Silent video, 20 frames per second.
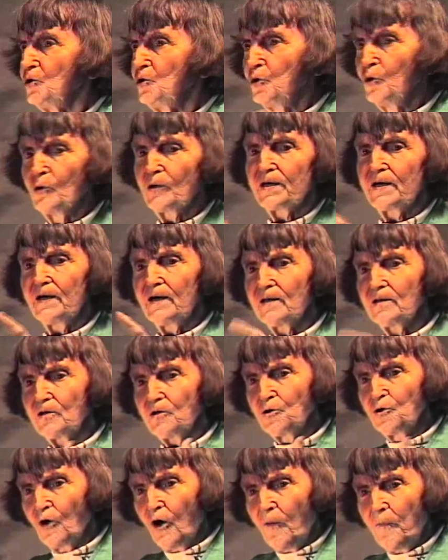You can,
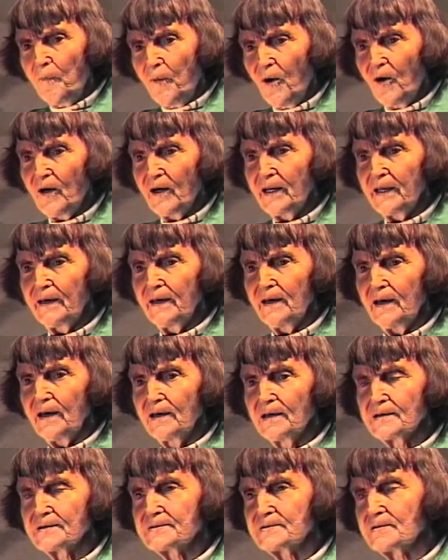your body
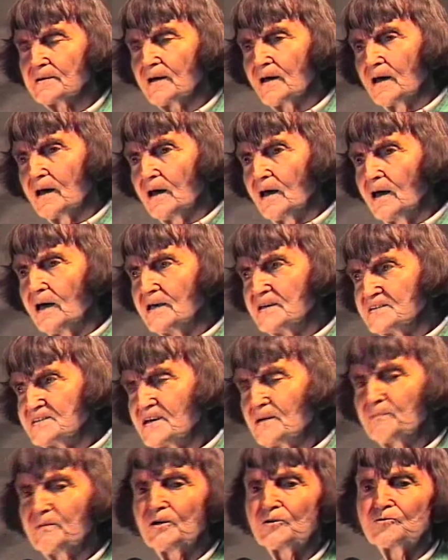is
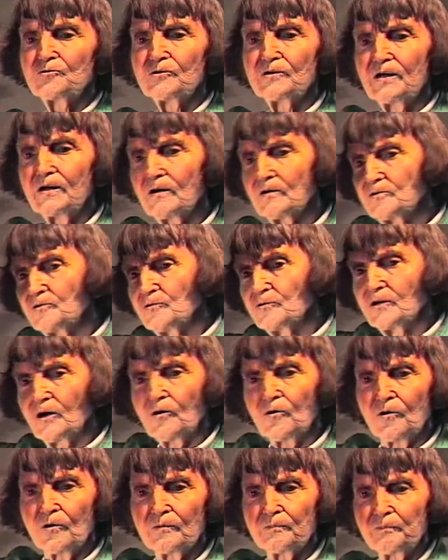similar to the, to the
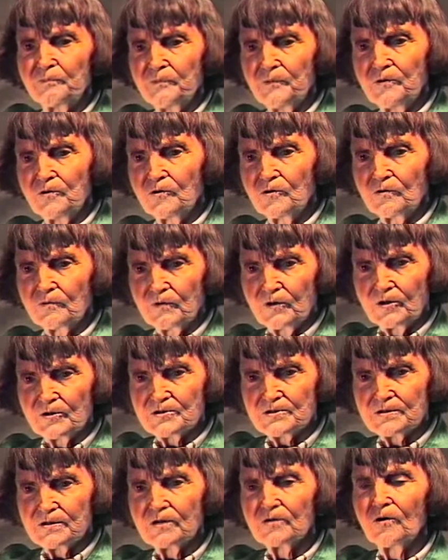whole
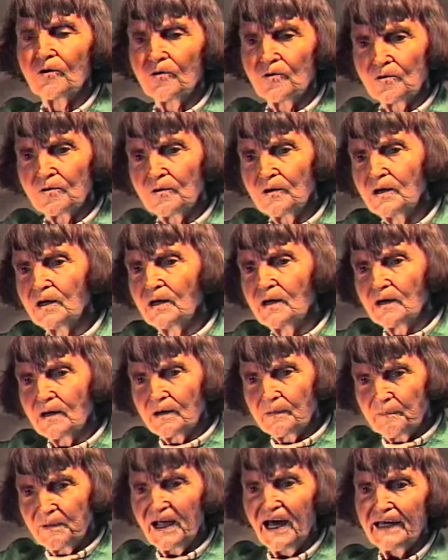universe, the whole
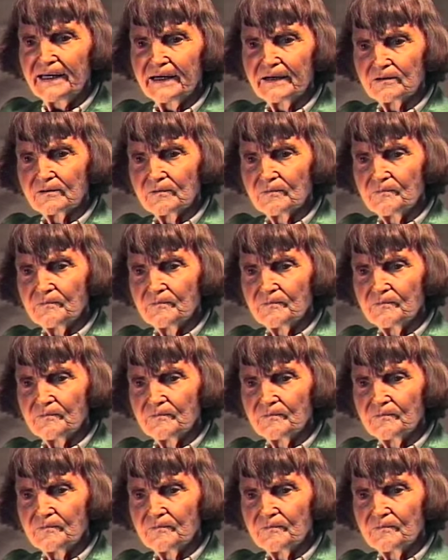planet.